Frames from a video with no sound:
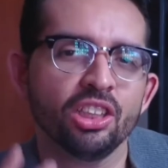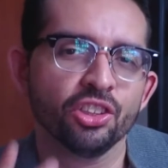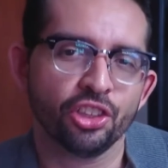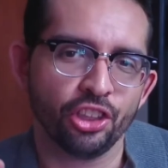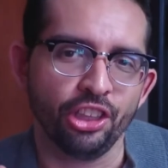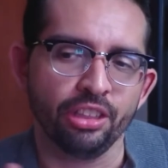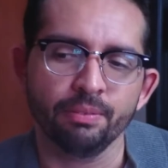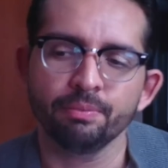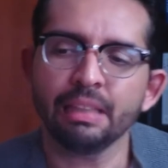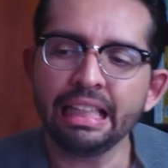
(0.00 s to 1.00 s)
concern.
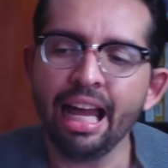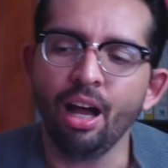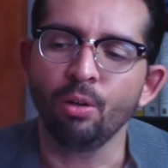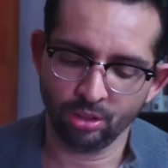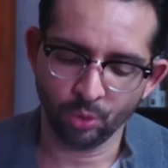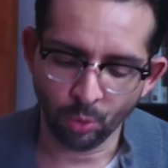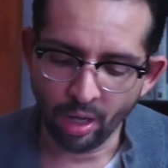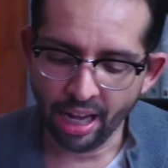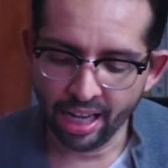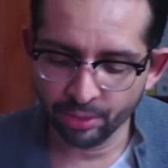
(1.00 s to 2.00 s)
Now, do
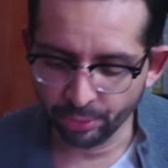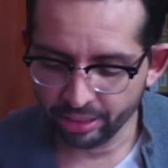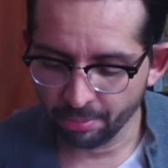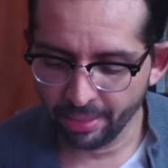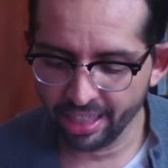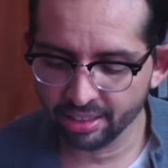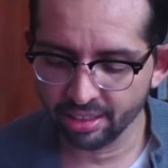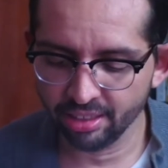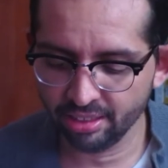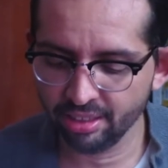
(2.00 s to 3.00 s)
I recommend
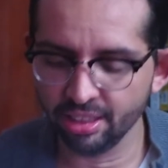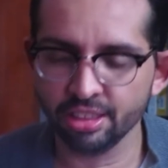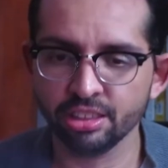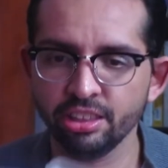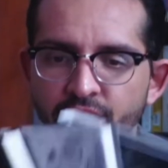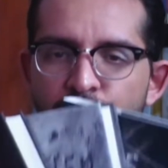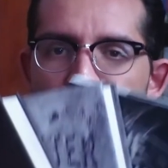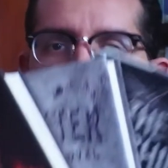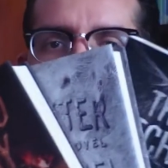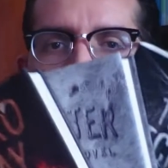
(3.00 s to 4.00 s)
the
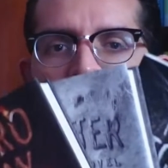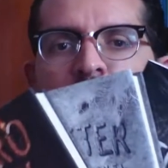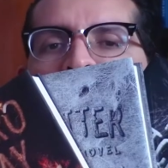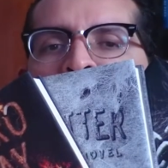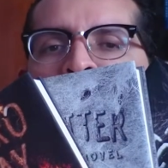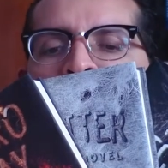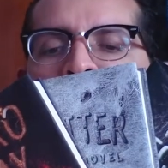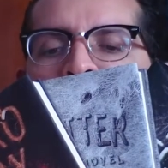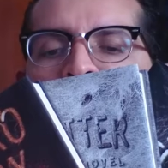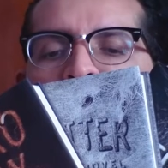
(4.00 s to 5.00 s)
series?
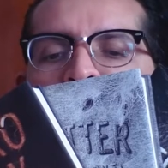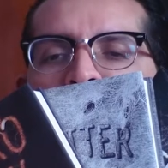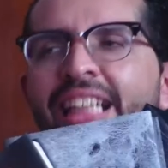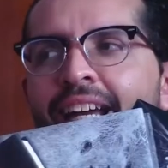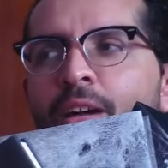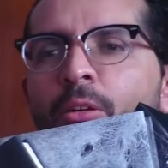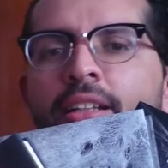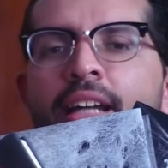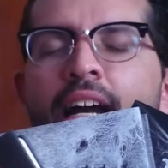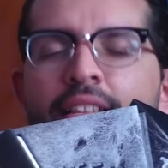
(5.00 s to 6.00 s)
Yeah, why
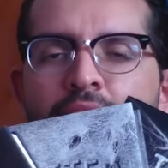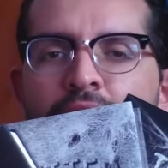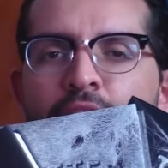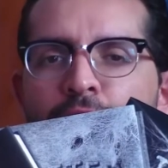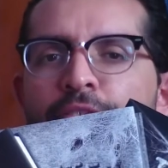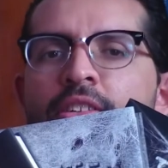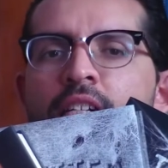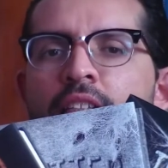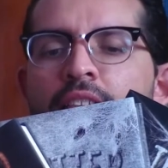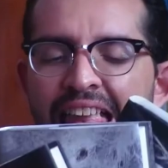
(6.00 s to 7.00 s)
not? They're
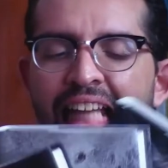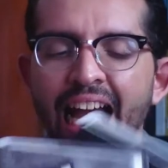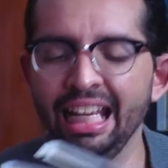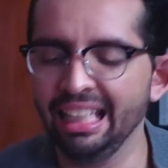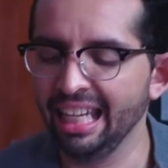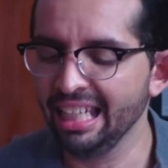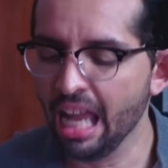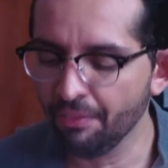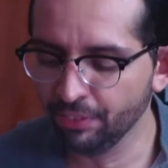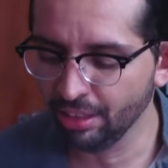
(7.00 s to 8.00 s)
fun. I
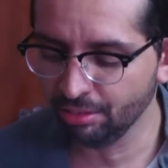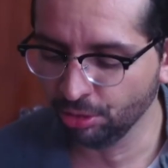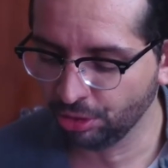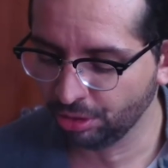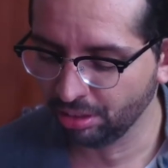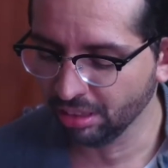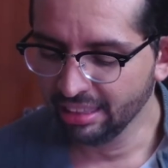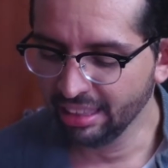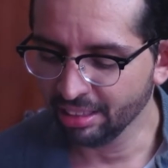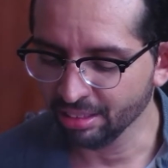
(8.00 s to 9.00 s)
have those
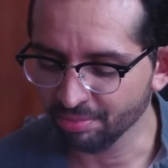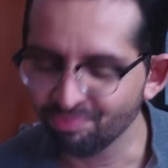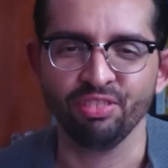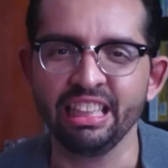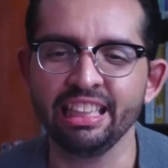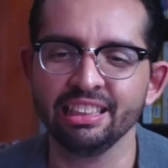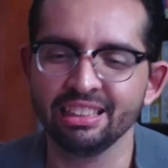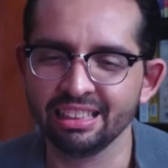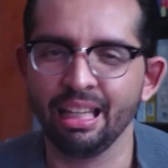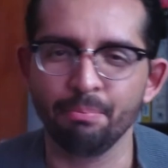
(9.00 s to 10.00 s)
little
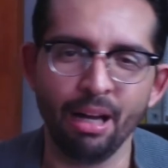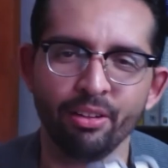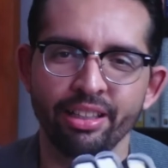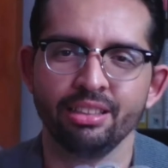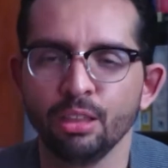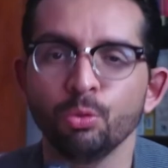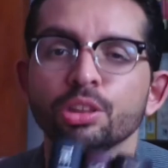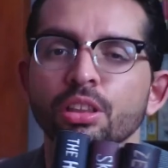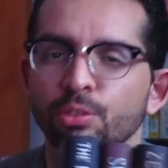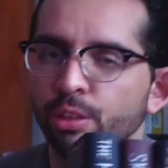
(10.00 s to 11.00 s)
feelings about it. It
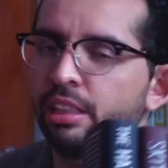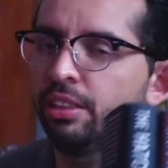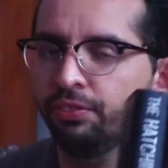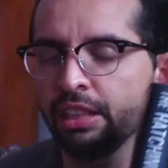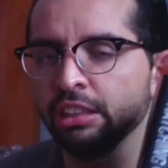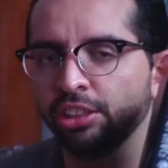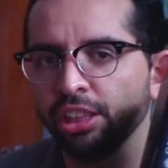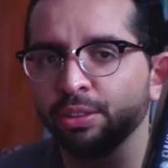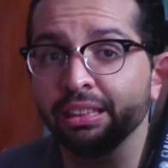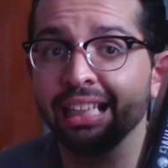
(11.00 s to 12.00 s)
was a really fun
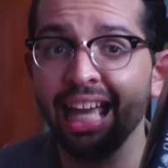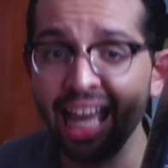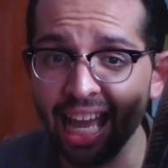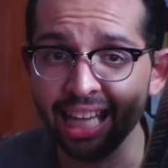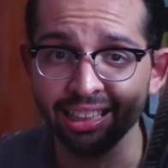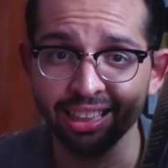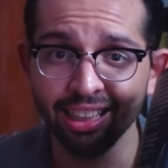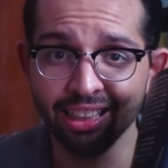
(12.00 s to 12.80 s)
series, and